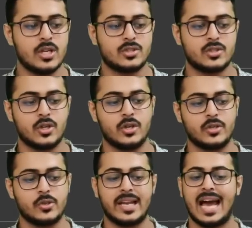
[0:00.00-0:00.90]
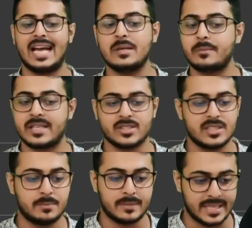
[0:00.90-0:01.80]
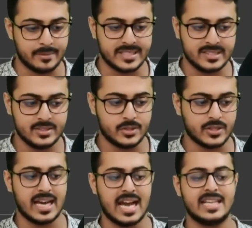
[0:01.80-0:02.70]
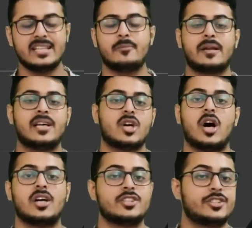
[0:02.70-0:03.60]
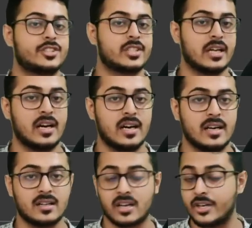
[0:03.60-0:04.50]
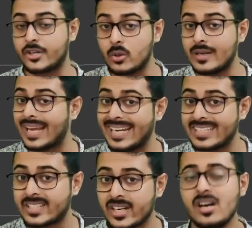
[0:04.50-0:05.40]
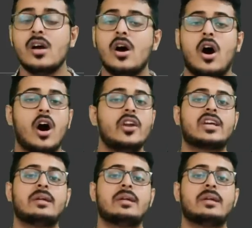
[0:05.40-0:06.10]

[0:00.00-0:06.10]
So you can either press on the play button, you can either press on Control Enter, or you can